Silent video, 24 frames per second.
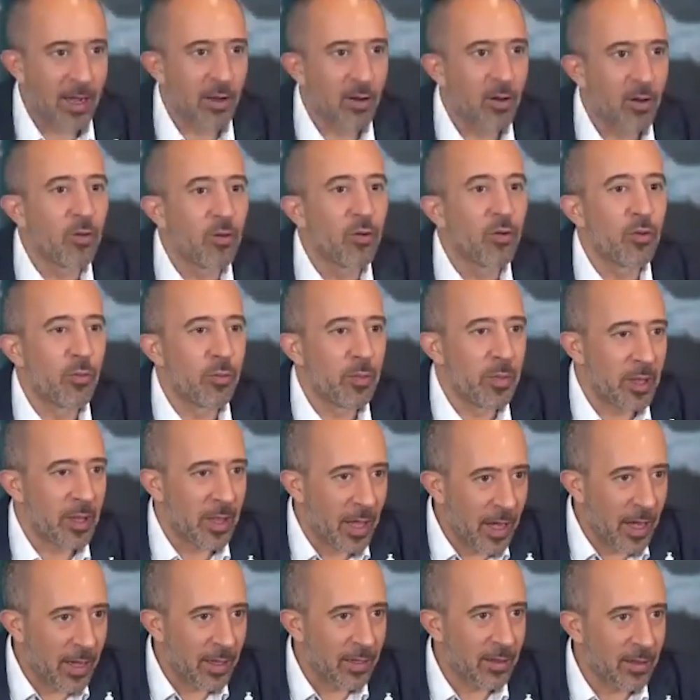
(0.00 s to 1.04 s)
Highness the
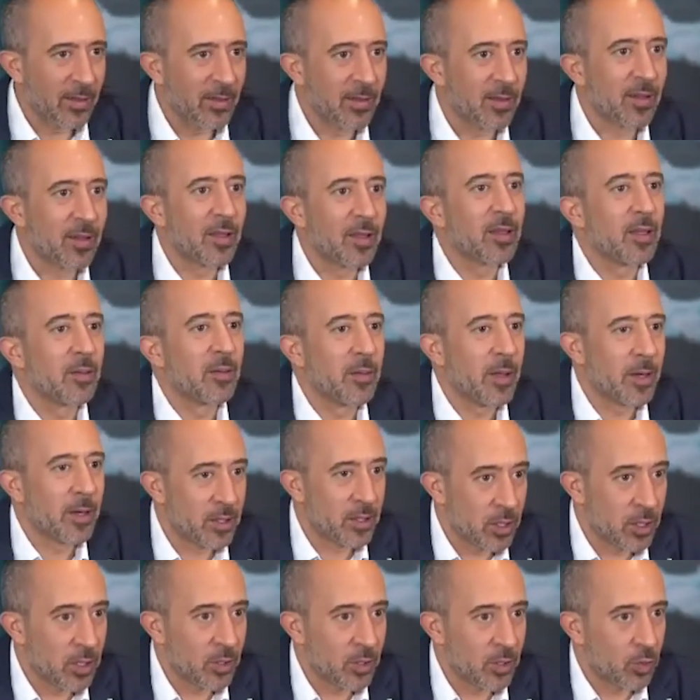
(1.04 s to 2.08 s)
Pope, as you
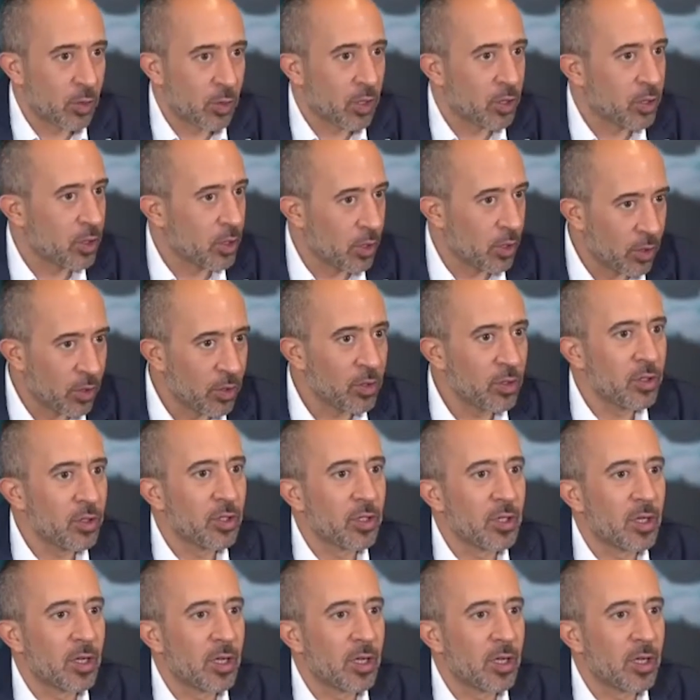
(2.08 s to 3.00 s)
know, we have